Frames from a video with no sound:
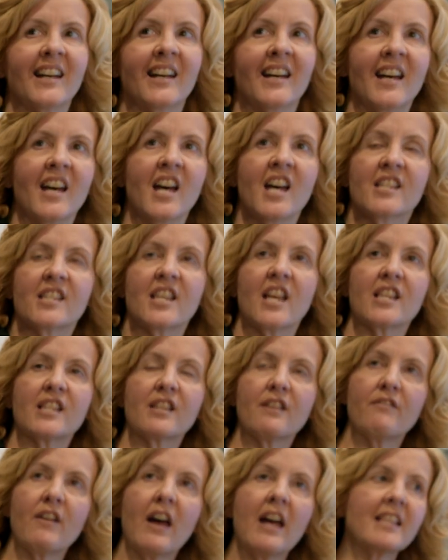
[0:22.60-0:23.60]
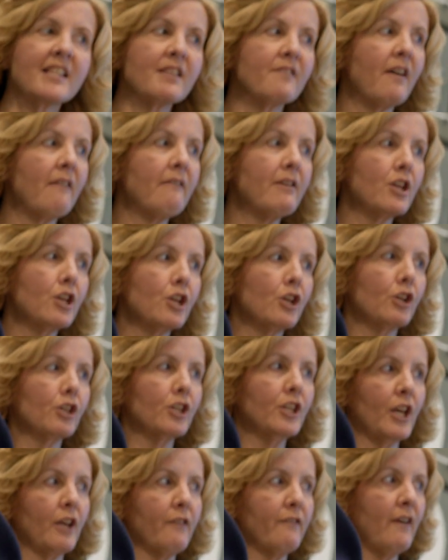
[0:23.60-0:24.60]
current RPO3 range,
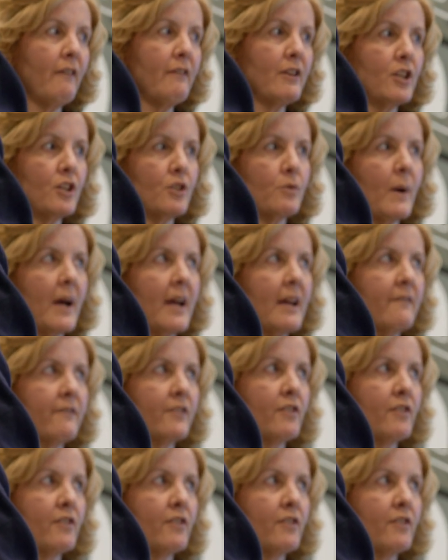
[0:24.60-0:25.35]
we also have air